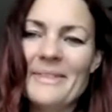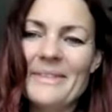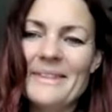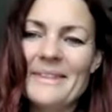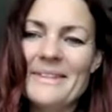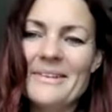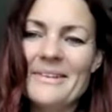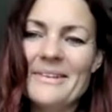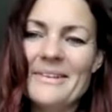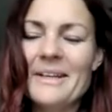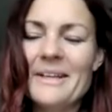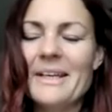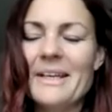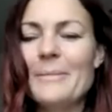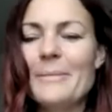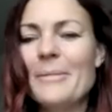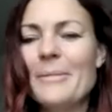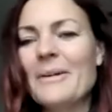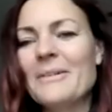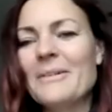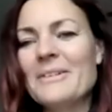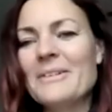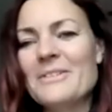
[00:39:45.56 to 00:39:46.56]
talking
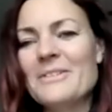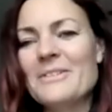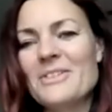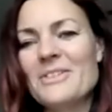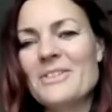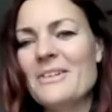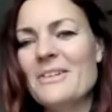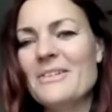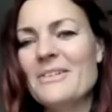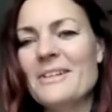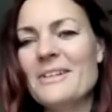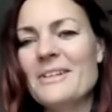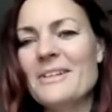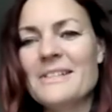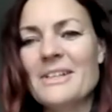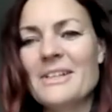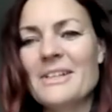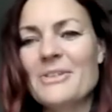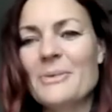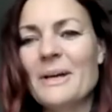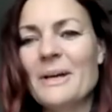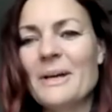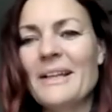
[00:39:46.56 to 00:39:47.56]
about gender and
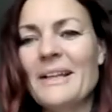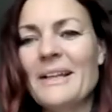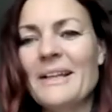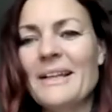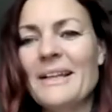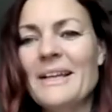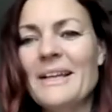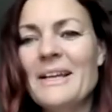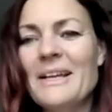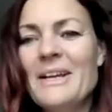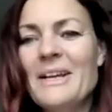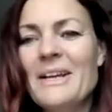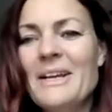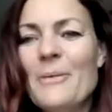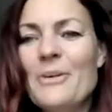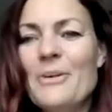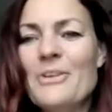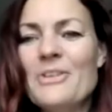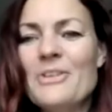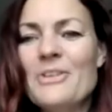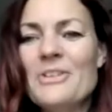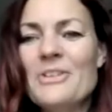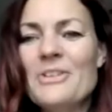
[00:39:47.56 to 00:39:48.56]
sexuality,
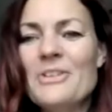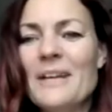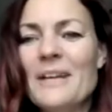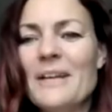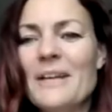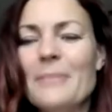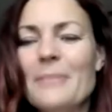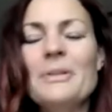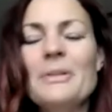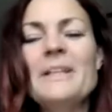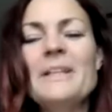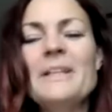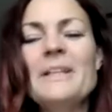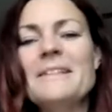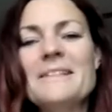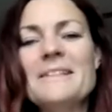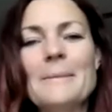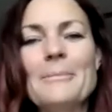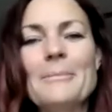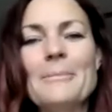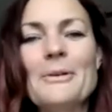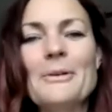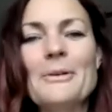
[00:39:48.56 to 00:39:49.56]
which I completely
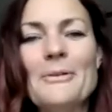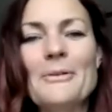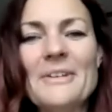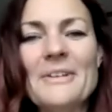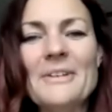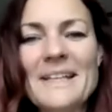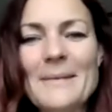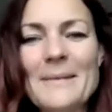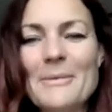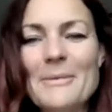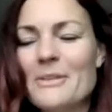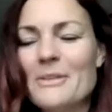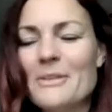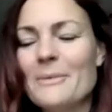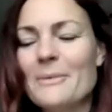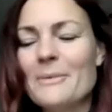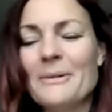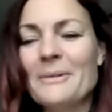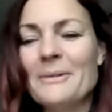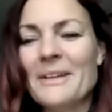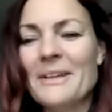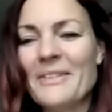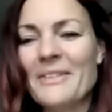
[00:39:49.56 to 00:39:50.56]
skipped over today because we
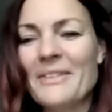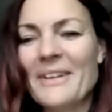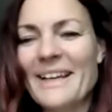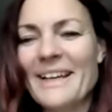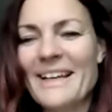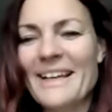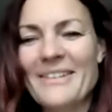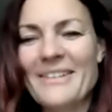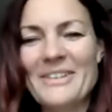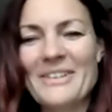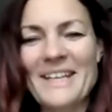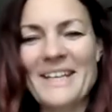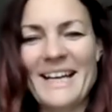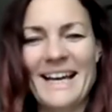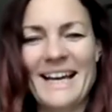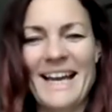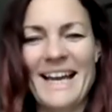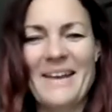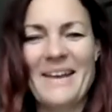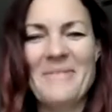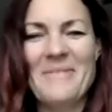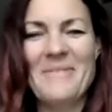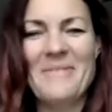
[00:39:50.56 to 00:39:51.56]
don't have that kind of
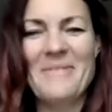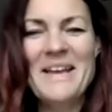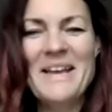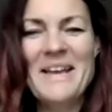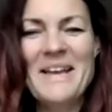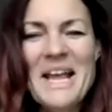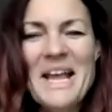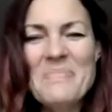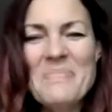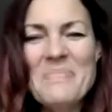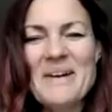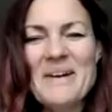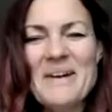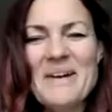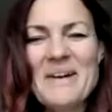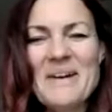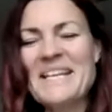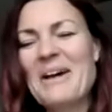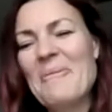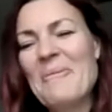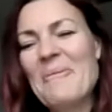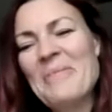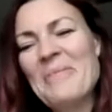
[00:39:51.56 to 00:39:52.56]
time, but
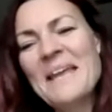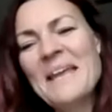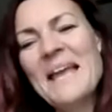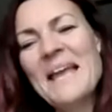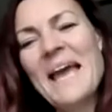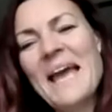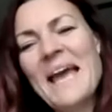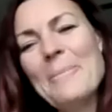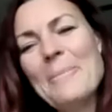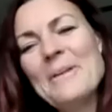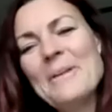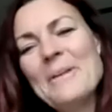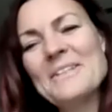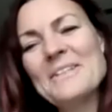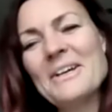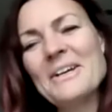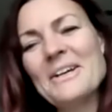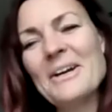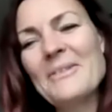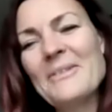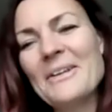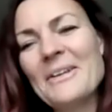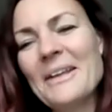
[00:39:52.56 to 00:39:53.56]
happy to
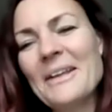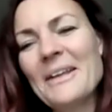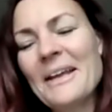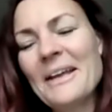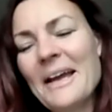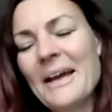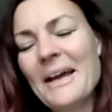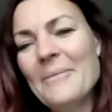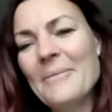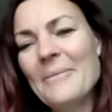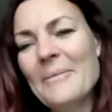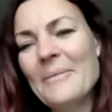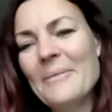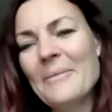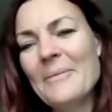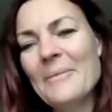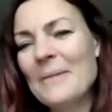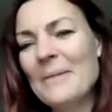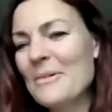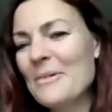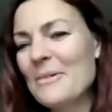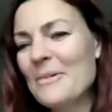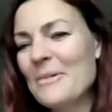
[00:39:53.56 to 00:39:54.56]
talk with
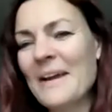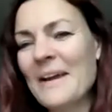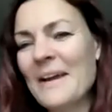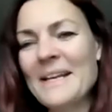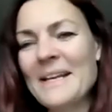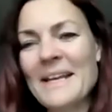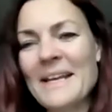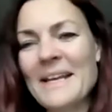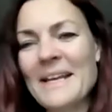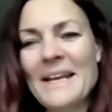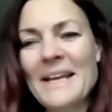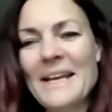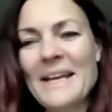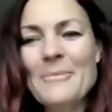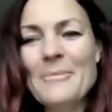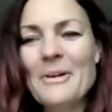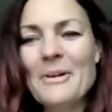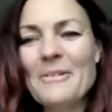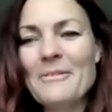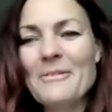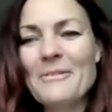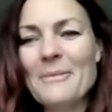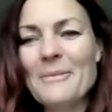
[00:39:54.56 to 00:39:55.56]
and provide any
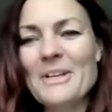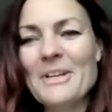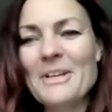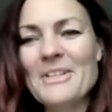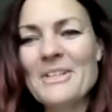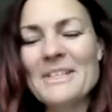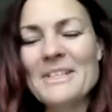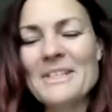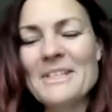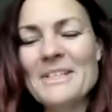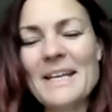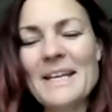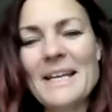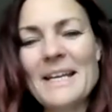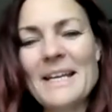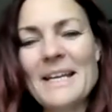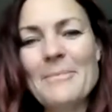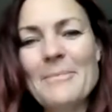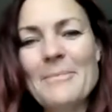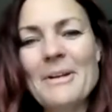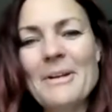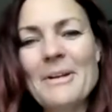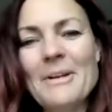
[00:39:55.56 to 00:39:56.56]
more information to
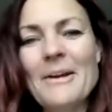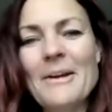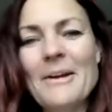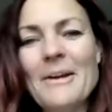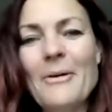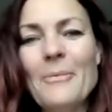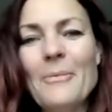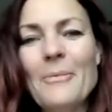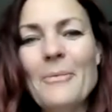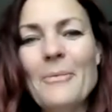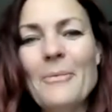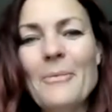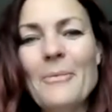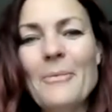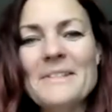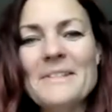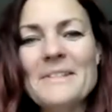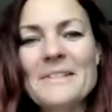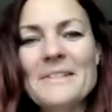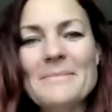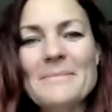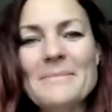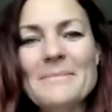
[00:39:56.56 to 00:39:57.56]
anybody. I hope this
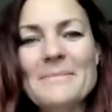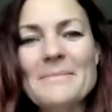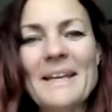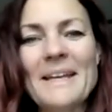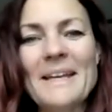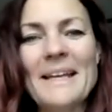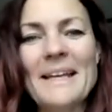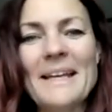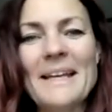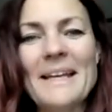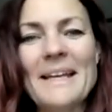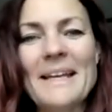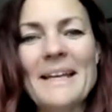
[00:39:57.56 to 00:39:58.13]
has been